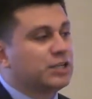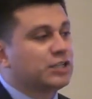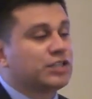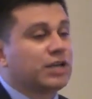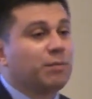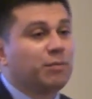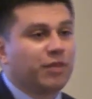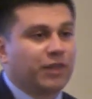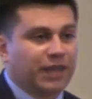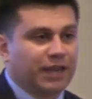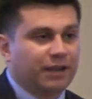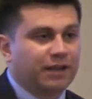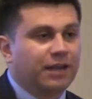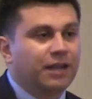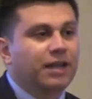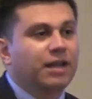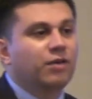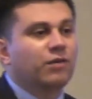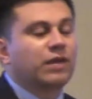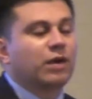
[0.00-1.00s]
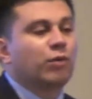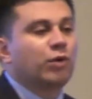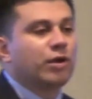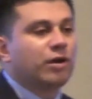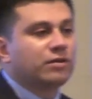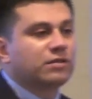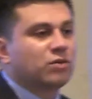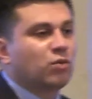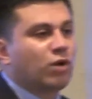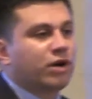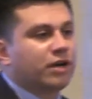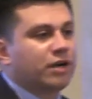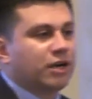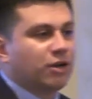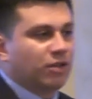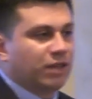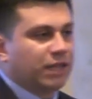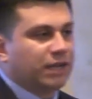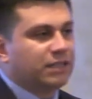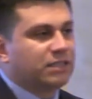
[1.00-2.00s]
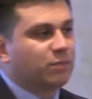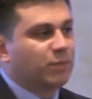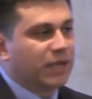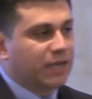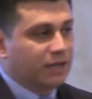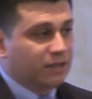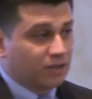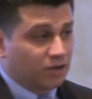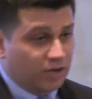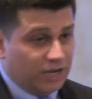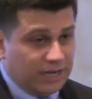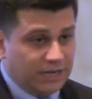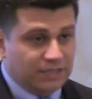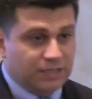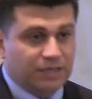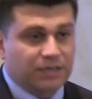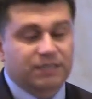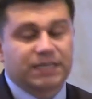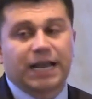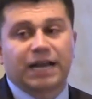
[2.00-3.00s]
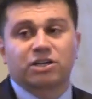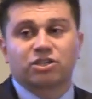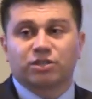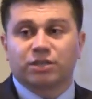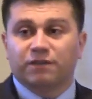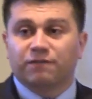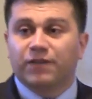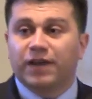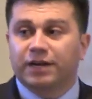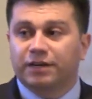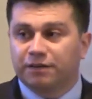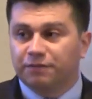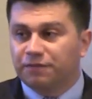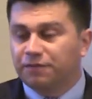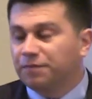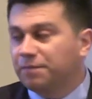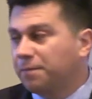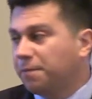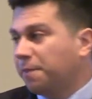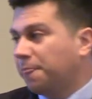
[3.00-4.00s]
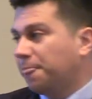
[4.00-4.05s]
something, that we also want to know that it's meeting their needs and is actually effective.